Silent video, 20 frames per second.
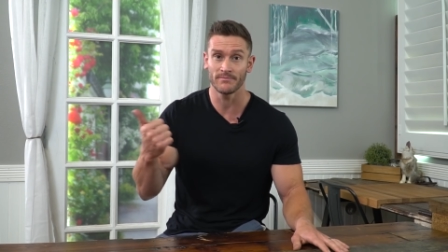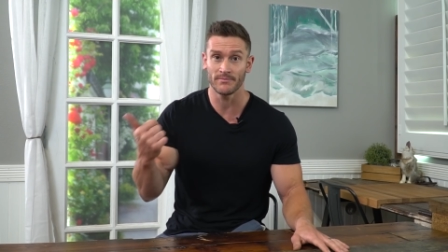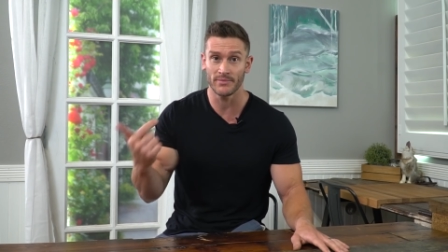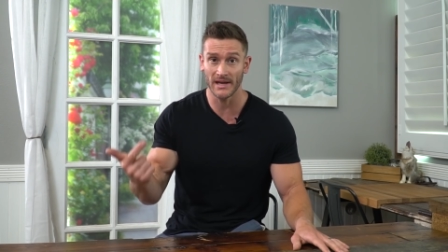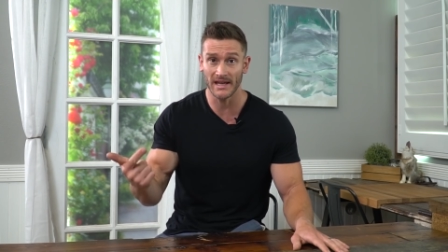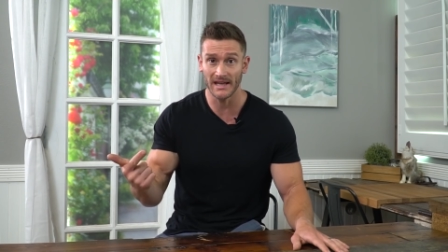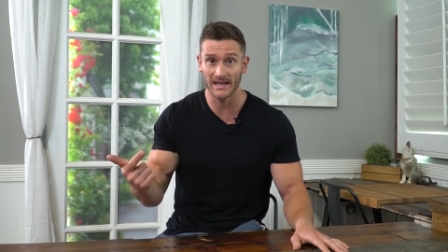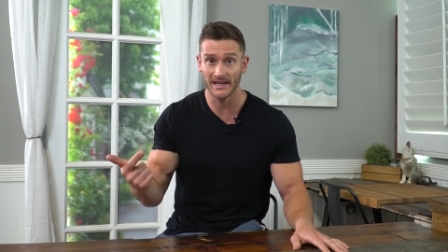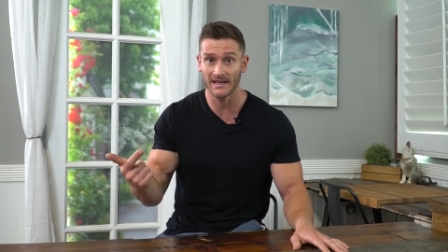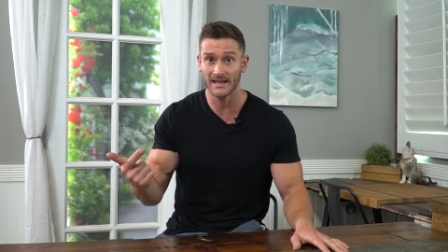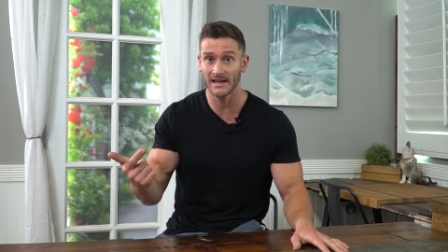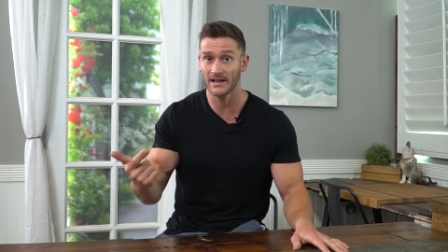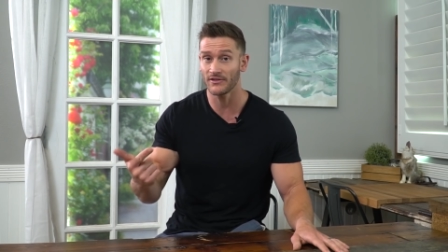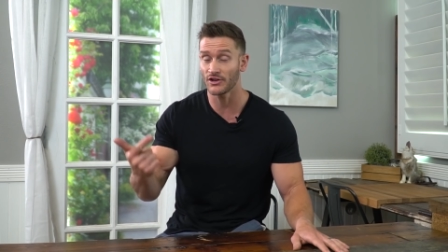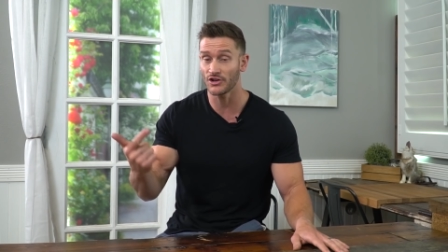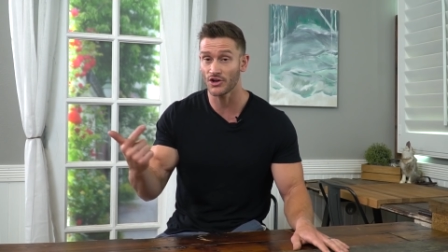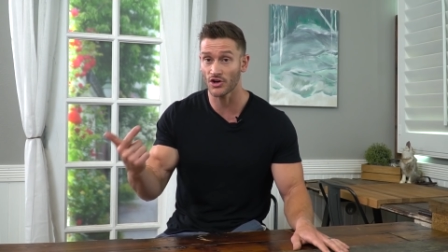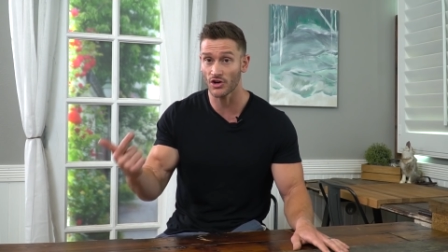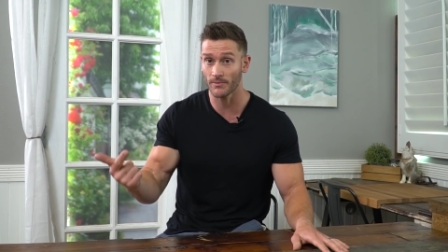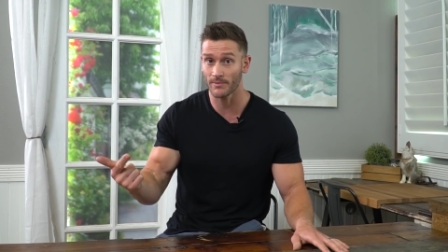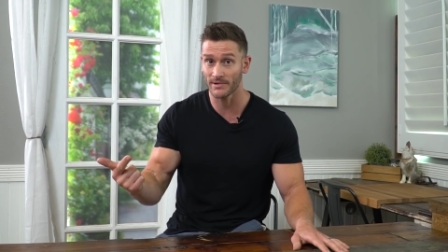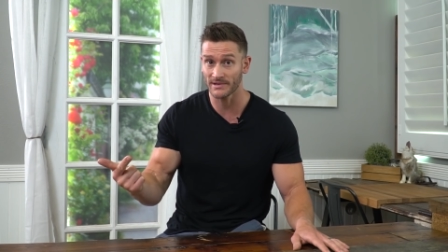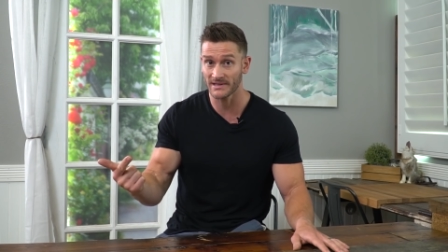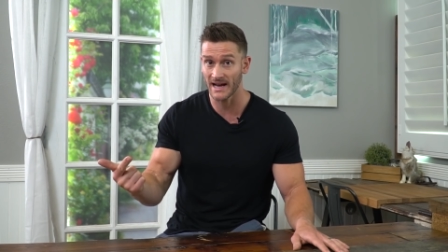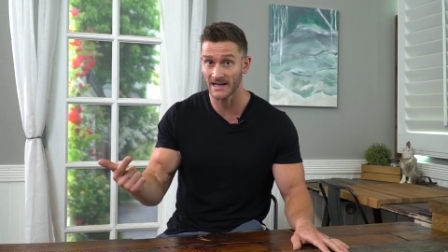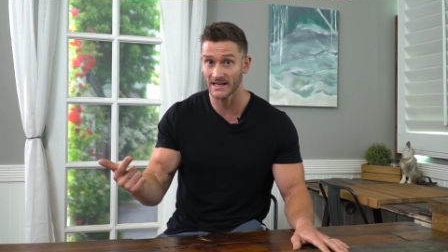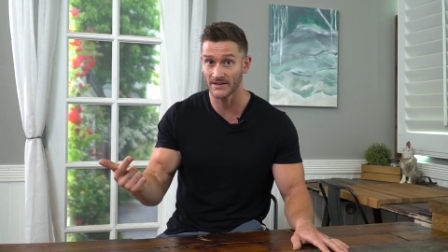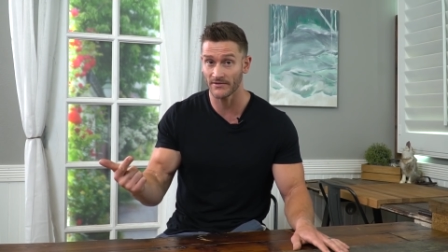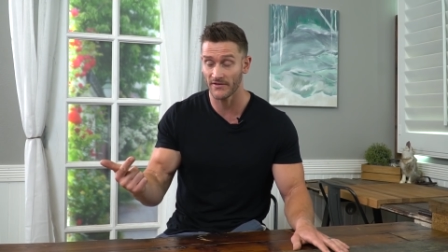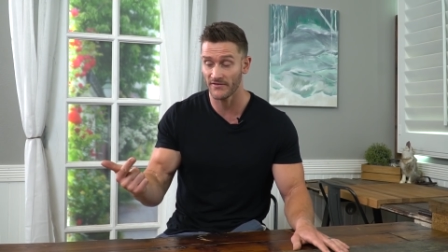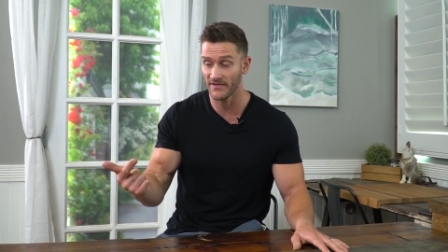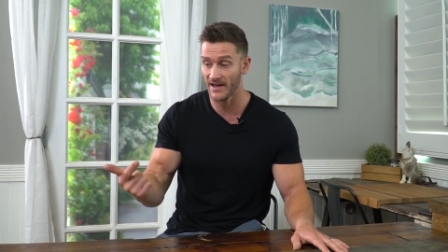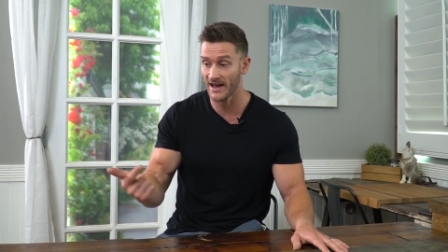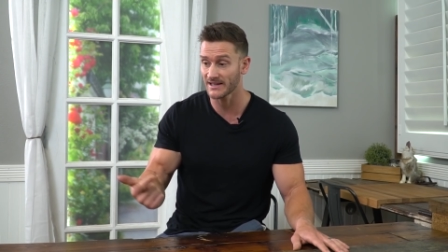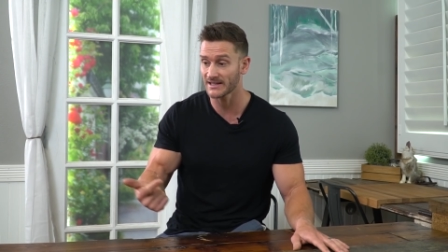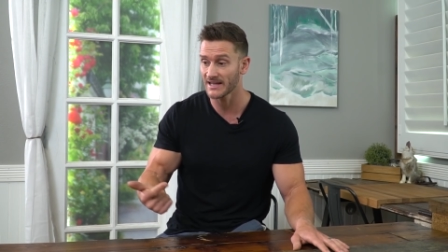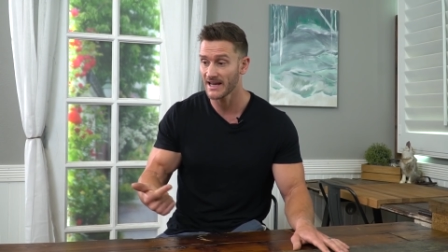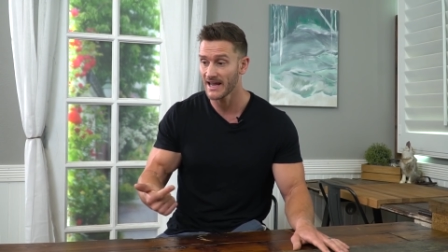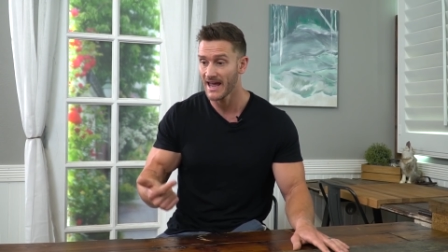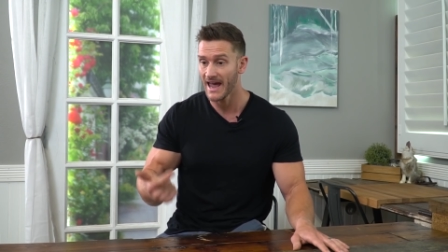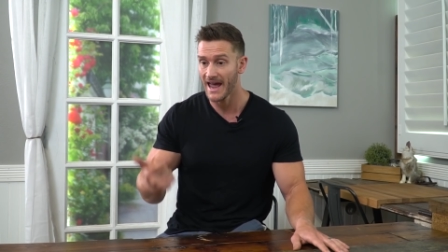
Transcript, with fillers: B, getting the neuroprotective effects,